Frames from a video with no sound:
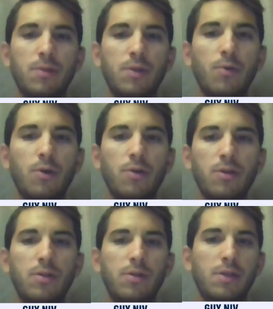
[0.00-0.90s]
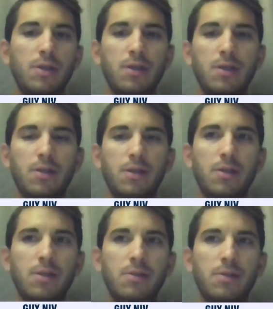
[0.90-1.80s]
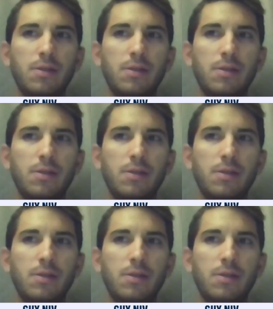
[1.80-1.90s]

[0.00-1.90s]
the world uh,